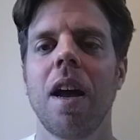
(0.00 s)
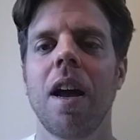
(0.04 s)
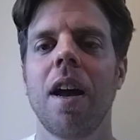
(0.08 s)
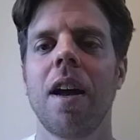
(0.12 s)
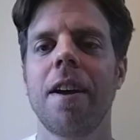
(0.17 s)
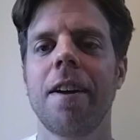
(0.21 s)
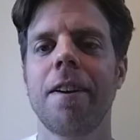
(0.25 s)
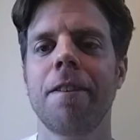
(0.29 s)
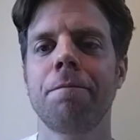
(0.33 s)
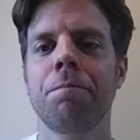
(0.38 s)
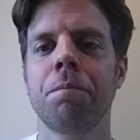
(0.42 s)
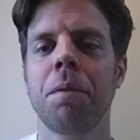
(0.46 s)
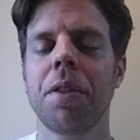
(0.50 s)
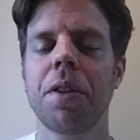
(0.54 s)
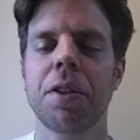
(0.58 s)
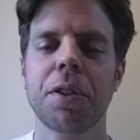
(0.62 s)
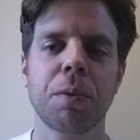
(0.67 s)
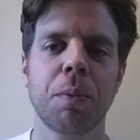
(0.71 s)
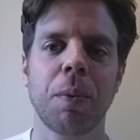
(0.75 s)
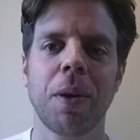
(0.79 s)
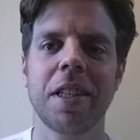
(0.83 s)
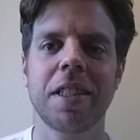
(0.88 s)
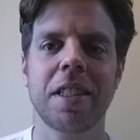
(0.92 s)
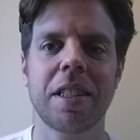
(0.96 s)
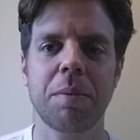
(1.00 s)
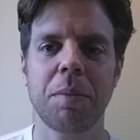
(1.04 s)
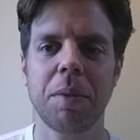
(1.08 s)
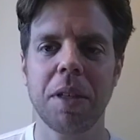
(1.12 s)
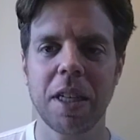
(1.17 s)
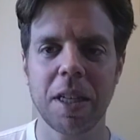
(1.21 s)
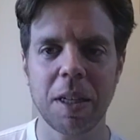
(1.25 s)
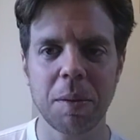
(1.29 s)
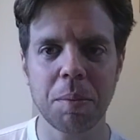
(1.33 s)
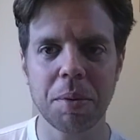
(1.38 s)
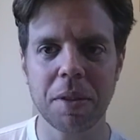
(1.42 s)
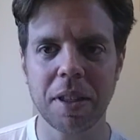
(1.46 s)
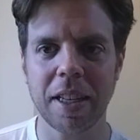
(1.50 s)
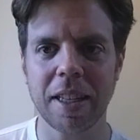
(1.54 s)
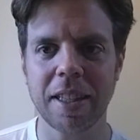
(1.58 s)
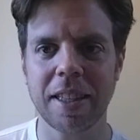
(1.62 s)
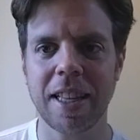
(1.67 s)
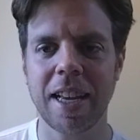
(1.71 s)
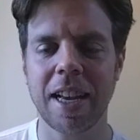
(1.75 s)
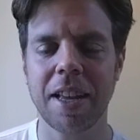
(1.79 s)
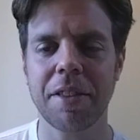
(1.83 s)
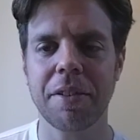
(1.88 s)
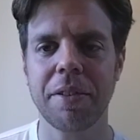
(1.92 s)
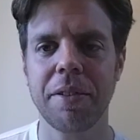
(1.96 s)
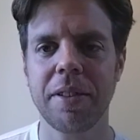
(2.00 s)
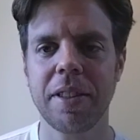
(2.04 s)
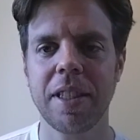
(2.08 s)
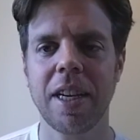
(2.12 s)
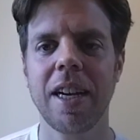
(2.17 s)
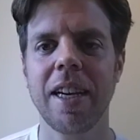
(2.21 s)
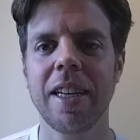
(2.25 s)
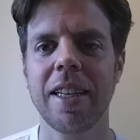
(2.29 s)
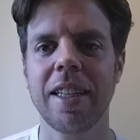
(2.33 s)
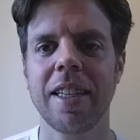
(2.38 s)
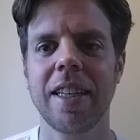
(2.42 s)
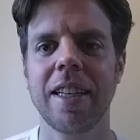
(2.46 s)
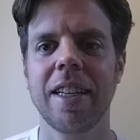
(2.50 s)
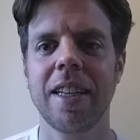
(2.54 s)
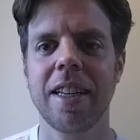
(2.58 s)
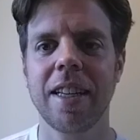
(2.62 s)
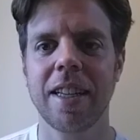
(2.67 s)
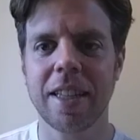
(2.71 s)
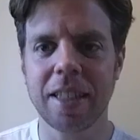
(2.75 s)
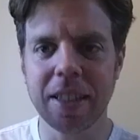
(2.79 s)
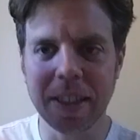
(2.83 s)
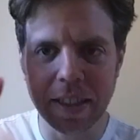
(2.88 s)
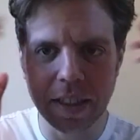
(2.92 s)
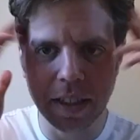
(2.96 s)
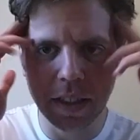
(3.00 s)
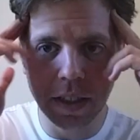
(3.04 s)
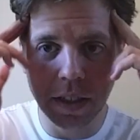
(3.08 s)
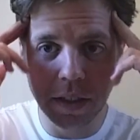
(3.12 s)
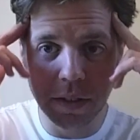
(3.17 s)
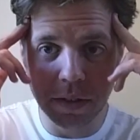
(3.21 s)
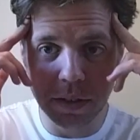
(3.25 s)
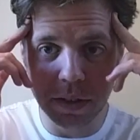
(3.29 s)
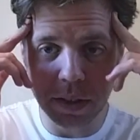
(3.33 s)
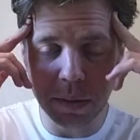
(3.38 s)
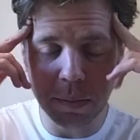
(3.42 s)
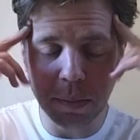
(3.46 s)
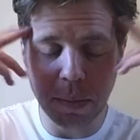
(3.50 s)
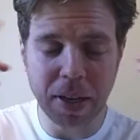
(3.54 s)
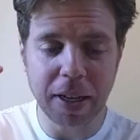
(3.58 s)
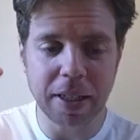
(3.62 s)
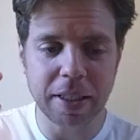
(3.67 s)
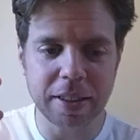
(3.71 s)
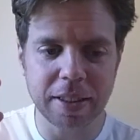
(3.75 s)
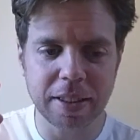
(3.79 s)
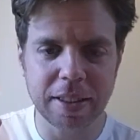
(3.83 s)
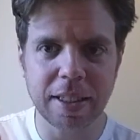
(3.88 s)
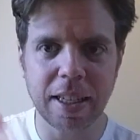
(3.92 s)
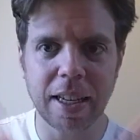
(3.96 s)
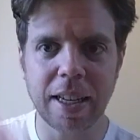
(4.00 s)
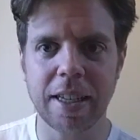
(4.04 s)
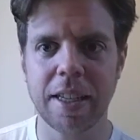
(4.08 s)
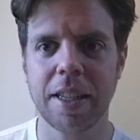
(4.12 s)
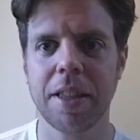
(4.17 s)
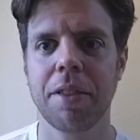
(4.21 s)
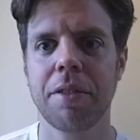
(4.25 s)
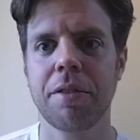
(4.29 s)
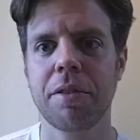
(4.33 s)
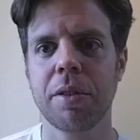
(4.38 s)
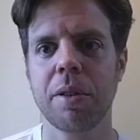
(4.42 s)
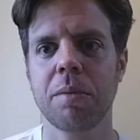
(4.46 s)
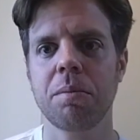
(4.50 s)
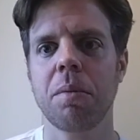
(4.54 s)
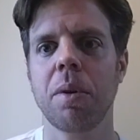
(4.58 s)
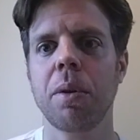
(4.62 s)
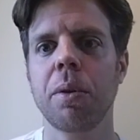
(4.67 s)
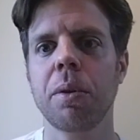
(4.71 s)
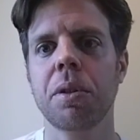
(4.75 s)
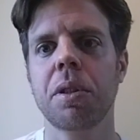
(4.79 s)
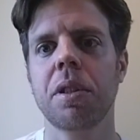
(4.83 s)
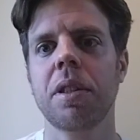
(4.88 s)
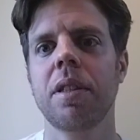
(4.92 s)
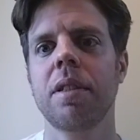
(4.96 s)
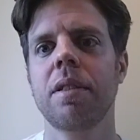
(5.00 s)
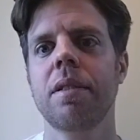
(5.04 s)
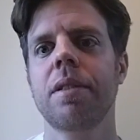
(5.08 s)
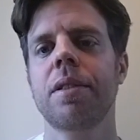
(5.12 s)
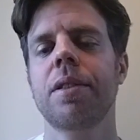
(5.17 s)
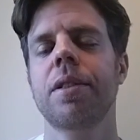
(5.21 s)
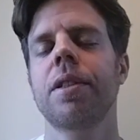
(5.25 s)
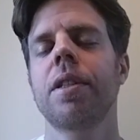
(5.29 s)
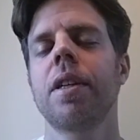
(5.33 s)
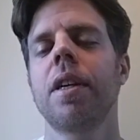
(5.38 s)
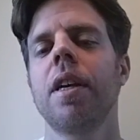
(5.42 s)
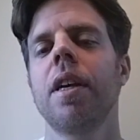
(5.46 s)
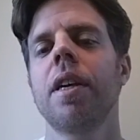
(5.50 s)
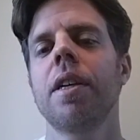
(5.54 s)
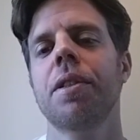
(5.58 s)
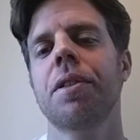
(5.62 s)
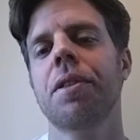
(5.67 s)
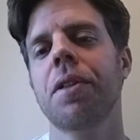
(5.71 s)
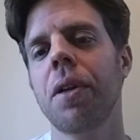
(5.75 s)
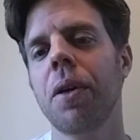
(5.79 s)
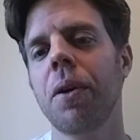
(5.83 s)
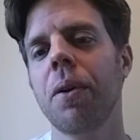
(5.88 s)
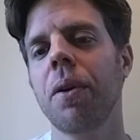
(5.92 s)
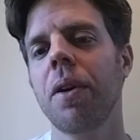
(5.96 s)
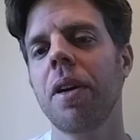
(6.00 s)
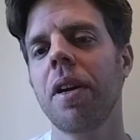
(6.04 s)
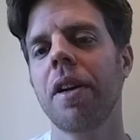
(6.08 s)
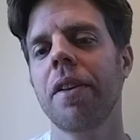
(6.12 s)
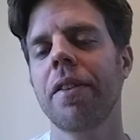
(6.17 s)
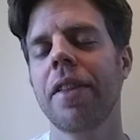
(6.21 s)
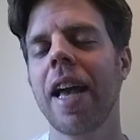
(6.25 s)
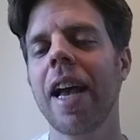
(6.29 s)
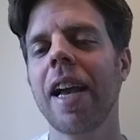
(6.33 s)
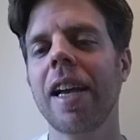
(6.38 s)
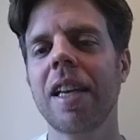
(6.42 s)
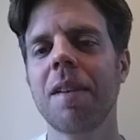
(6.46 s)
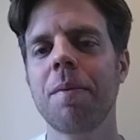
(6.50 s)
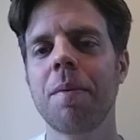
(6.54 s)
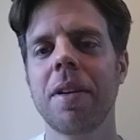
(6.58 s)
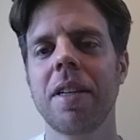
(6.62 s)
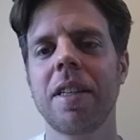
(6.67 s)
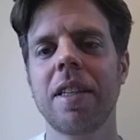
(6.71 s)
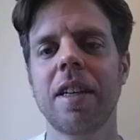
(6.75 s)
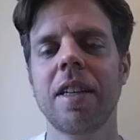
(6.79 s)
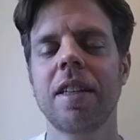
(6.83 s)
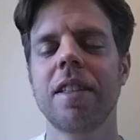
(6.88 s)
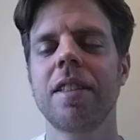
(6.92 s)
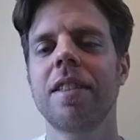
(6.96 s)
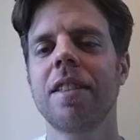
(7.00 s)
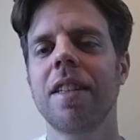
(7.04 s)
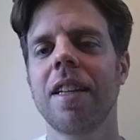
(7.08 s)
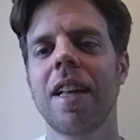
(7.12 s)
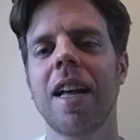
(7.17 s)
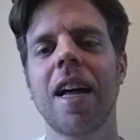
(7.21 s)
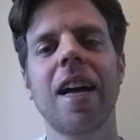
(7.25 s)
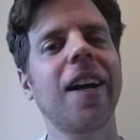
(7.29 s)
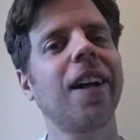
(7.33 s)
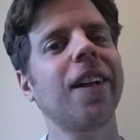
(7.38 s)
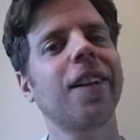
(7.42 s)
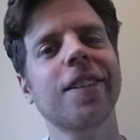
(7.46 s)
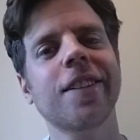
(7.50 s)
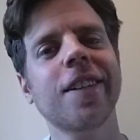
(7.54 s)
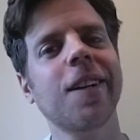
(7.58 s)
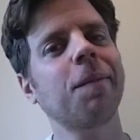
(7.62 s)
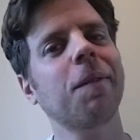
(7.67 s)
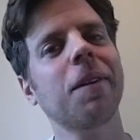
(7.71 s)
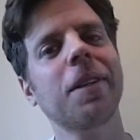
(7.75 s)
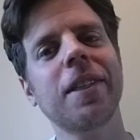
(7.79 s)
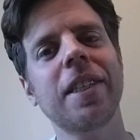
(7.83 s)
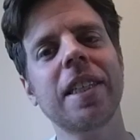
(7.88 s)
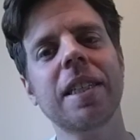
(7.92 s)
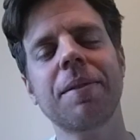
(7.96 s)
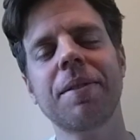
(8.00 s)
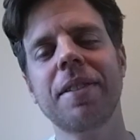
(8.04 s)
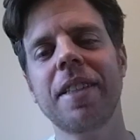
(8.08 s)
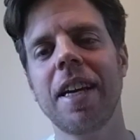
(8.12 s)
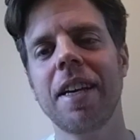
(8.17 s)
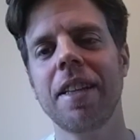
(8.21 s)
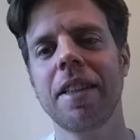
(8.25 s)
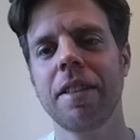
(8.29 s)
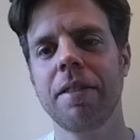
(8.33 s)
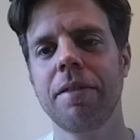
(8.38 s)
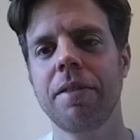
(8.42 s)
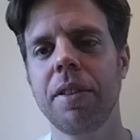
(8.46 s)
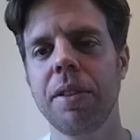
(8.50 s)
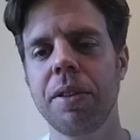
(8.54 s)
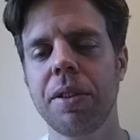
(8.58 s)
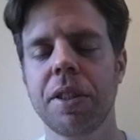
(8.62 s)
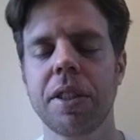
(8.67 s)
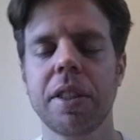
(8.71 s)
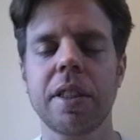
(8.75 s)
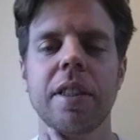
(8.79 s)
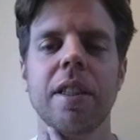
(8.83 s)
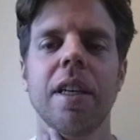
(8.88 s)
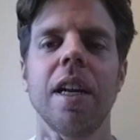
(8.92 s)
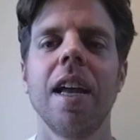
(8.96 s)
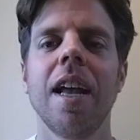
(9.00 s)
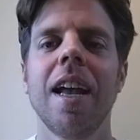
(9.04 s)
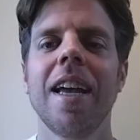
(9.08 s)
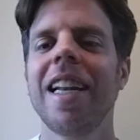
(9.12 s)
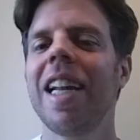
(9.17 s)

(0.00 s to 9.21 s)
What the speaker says: And there's ways to manipulate that through diet and through your mindset and through emotions. So that can be done. I'm going to talk about that in the future.